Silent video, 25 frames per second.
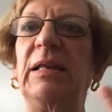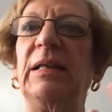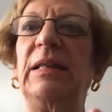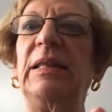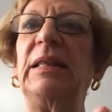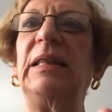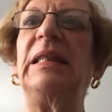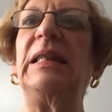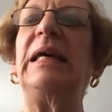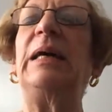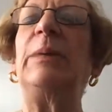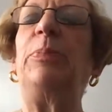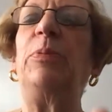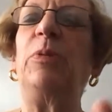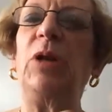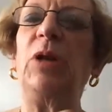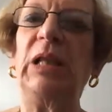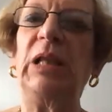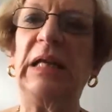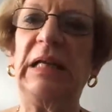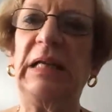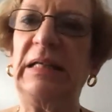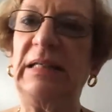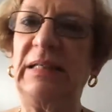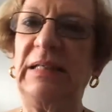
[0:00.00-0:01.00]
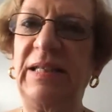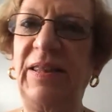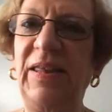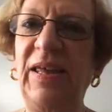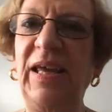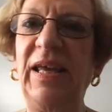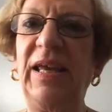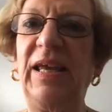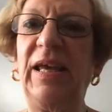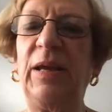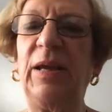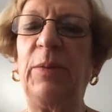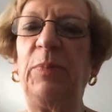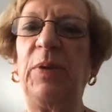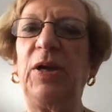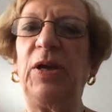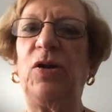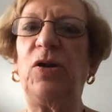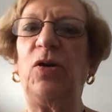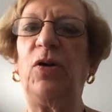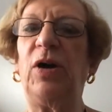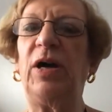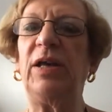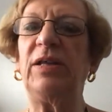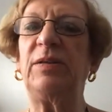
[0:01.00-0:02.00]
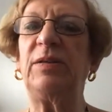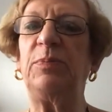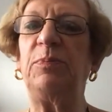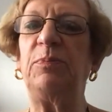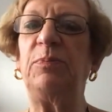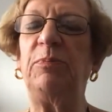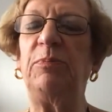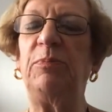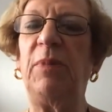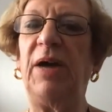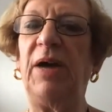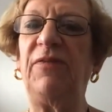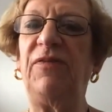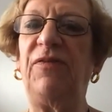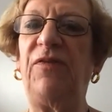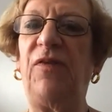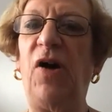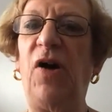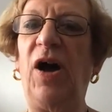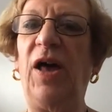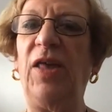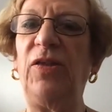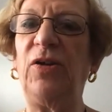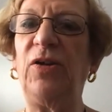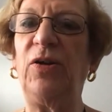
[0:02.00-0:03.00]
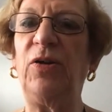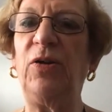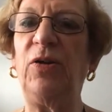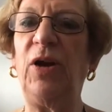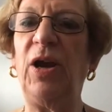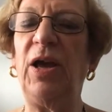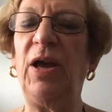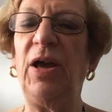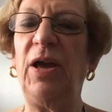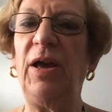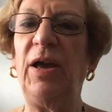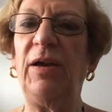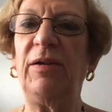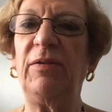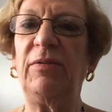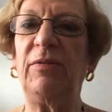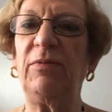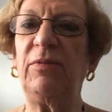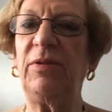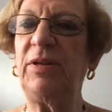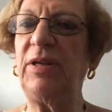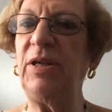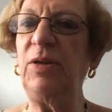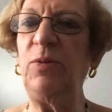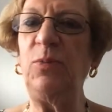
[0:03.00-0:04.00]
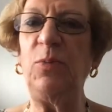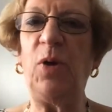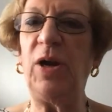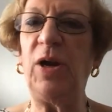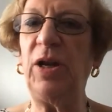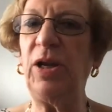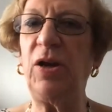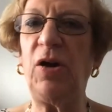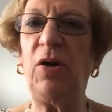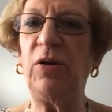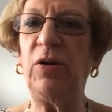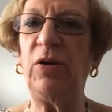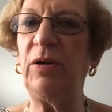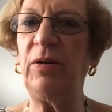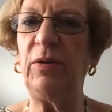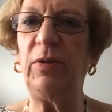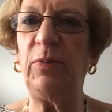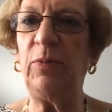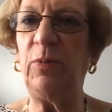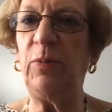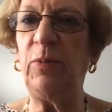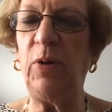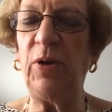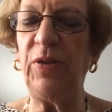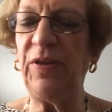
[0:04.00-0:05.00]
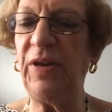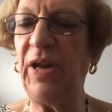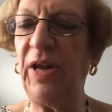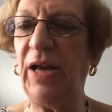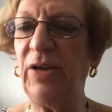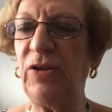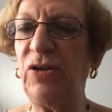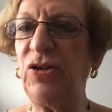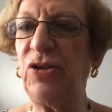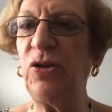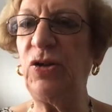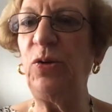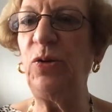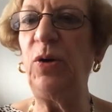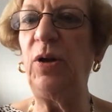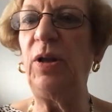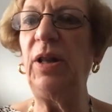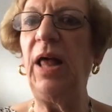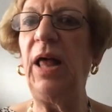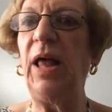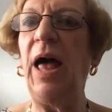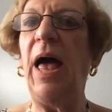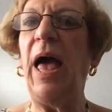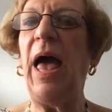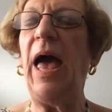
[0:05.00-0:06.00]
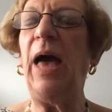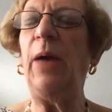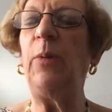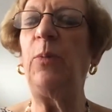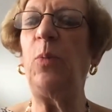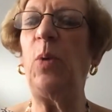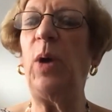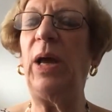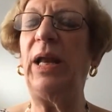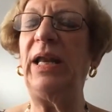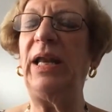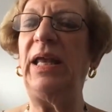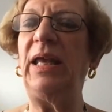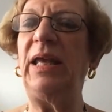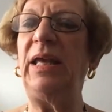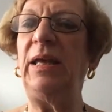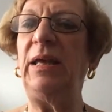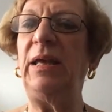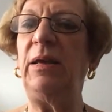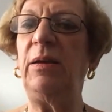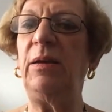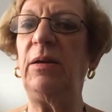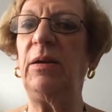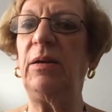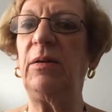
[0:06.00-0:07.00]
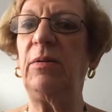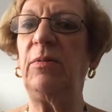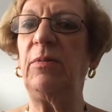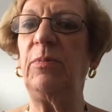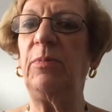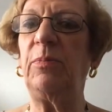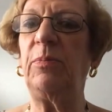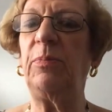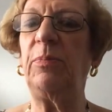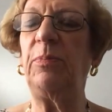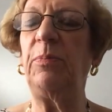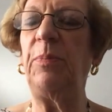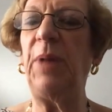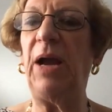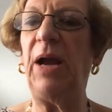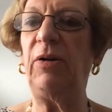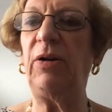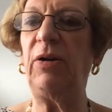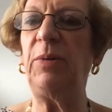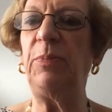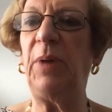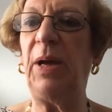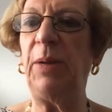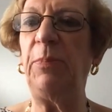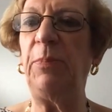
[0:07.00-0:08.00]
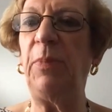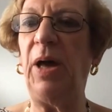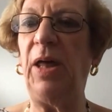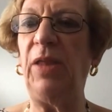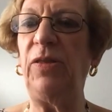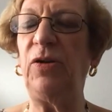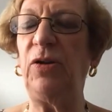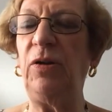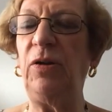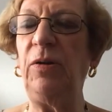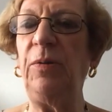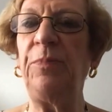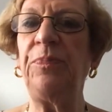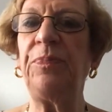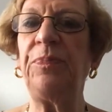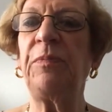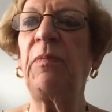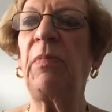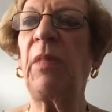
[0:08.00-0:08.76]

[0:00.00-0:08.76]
liberal in his thinking because my father didn't want to go to Orthodox shul. And when he married my mother,